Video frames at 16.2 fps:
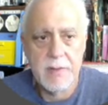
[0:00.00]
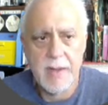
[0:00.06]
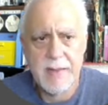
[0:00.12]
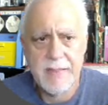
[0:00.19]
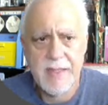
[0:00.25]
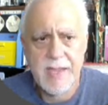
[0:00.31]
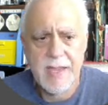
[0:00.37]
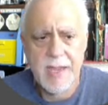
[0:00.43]
I
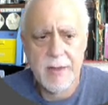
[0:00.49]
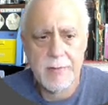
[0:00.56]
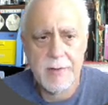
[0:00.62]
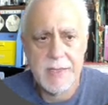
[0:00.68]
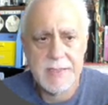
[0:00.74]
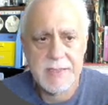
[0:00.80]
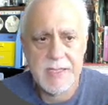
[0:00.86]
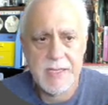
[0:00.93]
think I
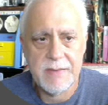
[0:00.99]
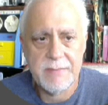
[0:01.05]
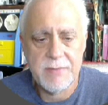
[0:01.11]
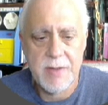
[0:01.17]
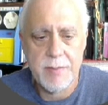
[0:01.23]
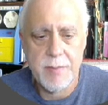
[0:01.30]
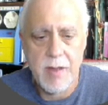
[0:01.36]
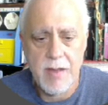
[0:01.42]
already
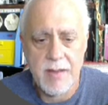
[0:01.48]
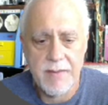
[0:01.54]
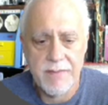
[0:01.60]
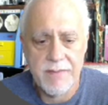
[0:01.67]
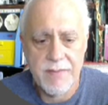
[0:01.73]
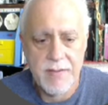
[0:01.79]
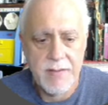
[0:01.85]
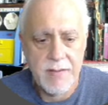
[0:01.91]
saved him off.